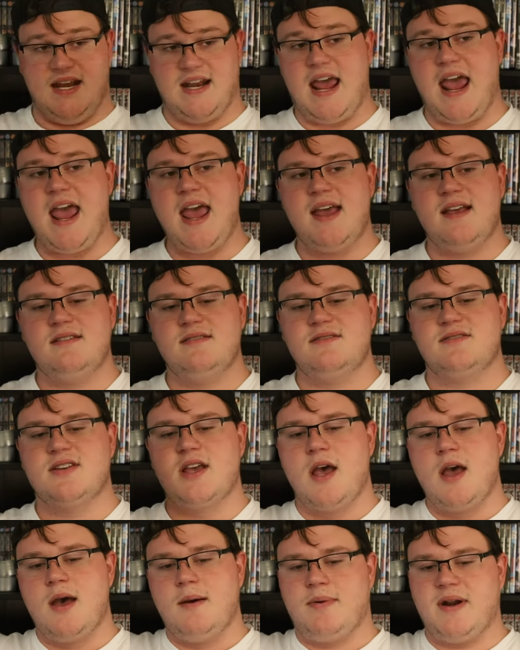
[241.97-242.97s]
it ends,
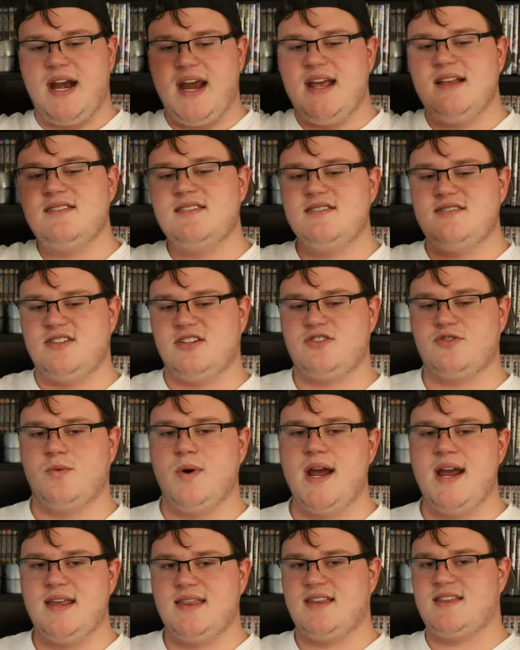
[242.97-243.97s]
but it ends in such a
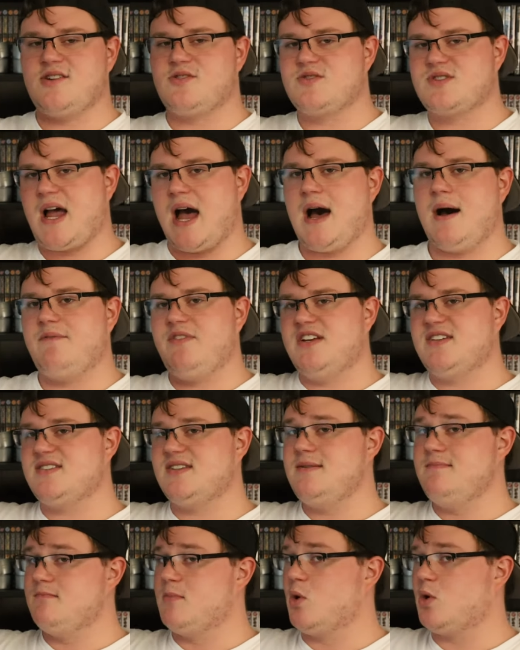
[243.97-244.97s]
way that there's
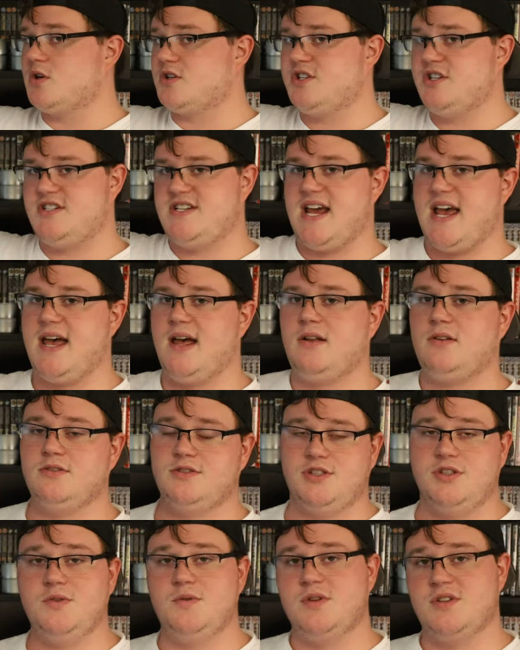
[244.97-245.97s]
obviously more to tell
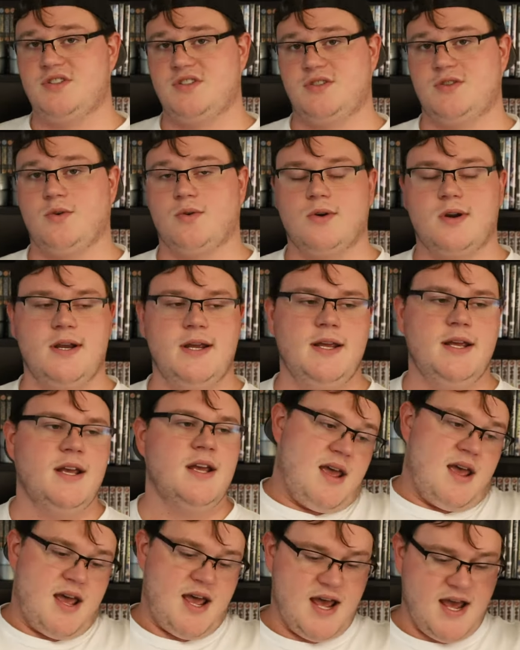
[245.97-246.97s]
to the story.
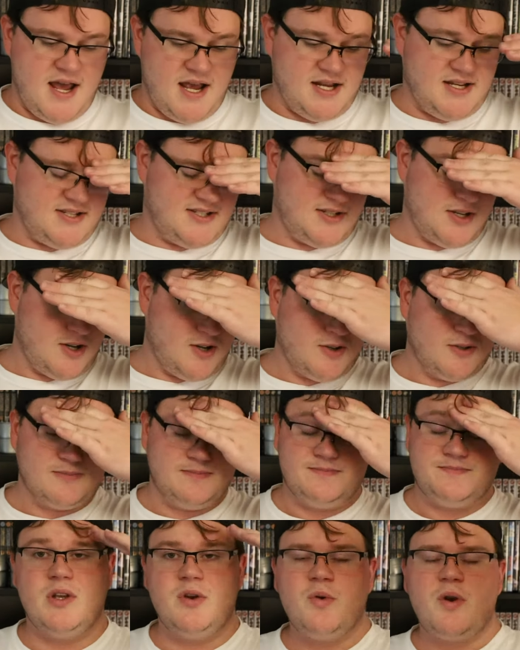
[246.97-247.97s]

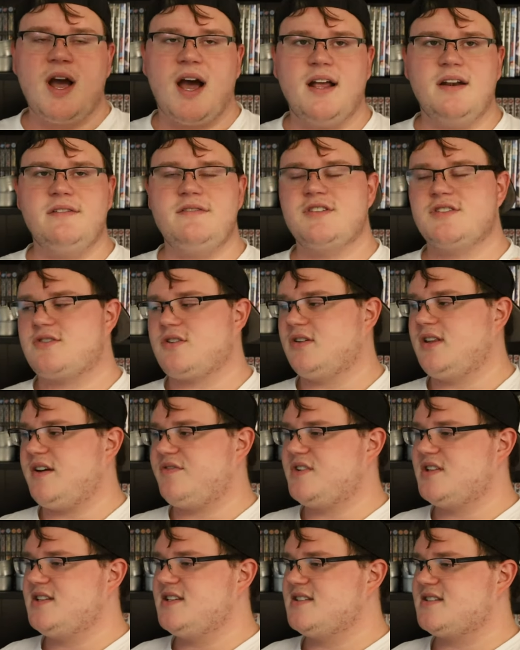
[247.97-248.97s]
So you kind of just are
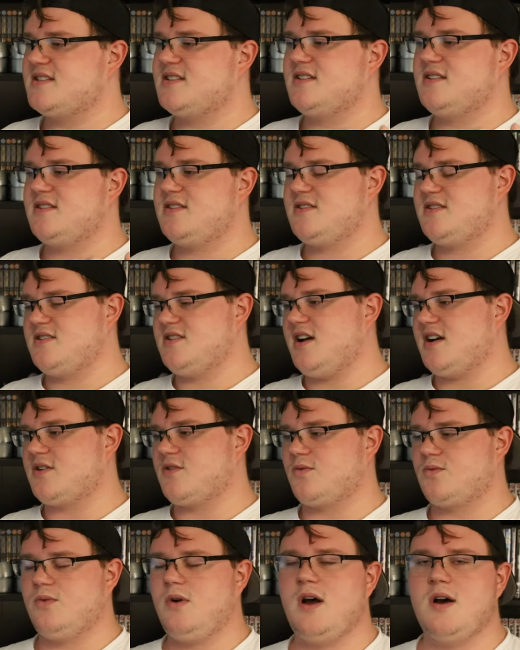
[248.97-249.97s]
left in this stuck
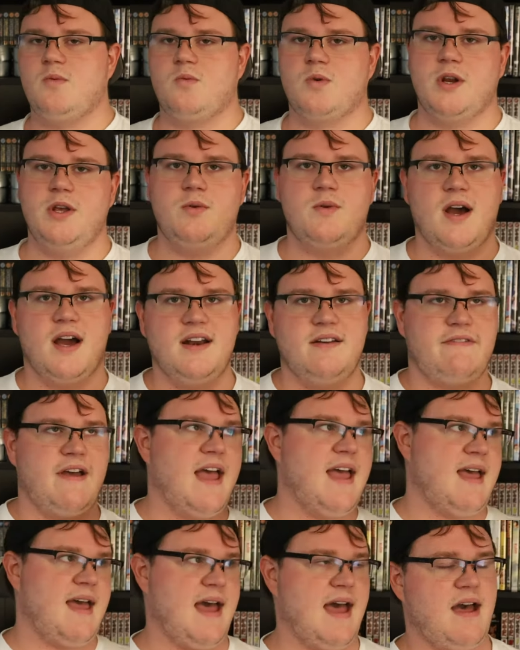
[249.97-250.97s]
rut where you kind of
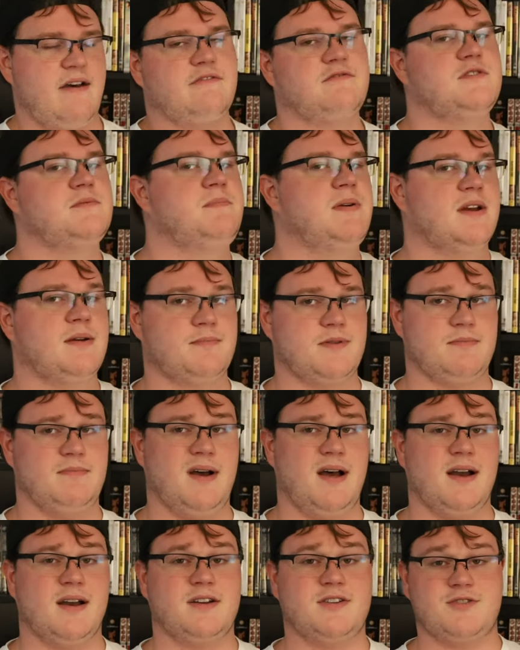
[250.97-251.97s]
have to pick up the
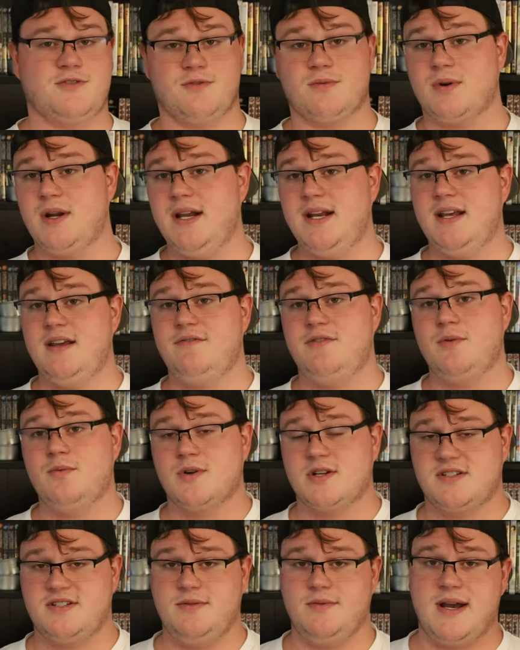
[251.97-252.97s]
manga to read it if you
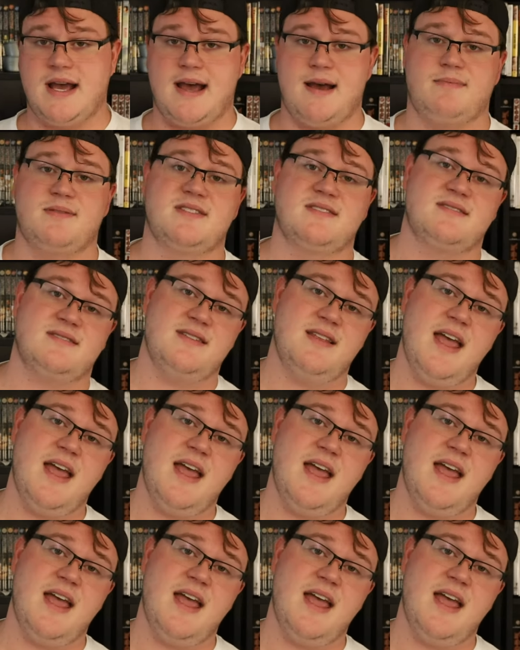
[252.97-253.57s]
want to see what happens